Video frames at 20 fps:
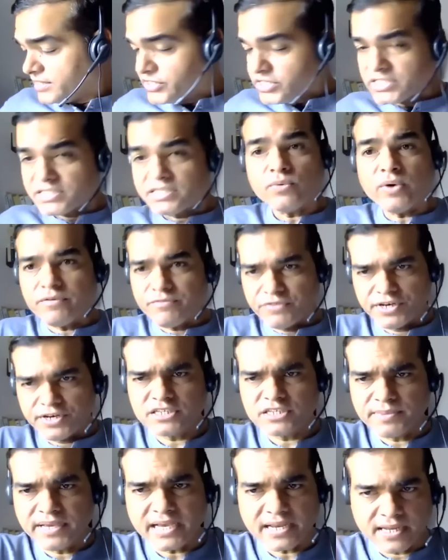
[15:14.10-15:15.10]
just now I
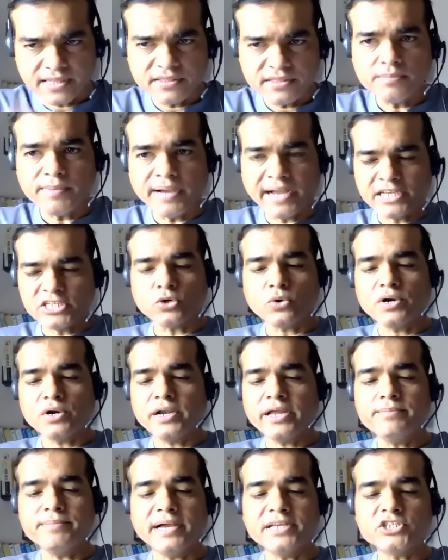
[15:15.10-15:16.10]
finished my another batch,
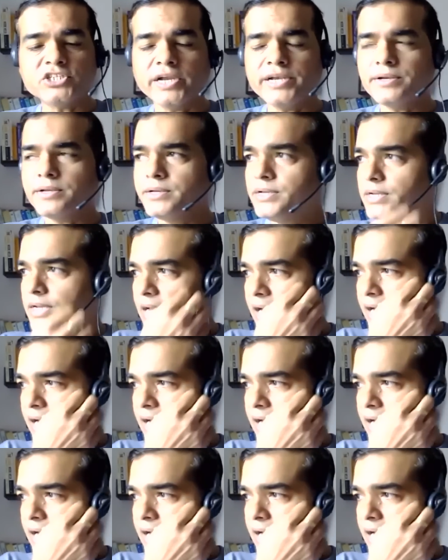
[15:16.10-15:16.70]
online batch, and